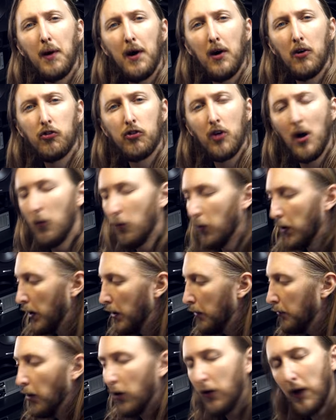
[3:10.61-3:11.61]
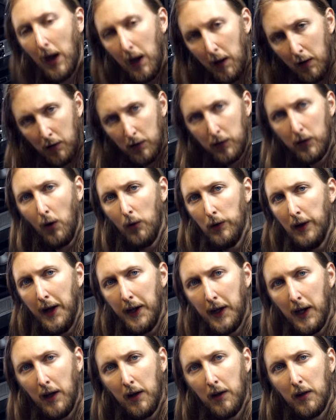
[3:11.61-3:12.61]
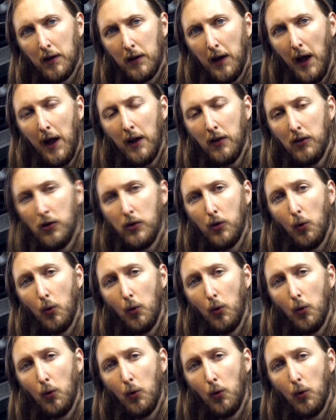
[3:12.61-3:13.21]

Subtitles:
here somewhere, okay? Go like it and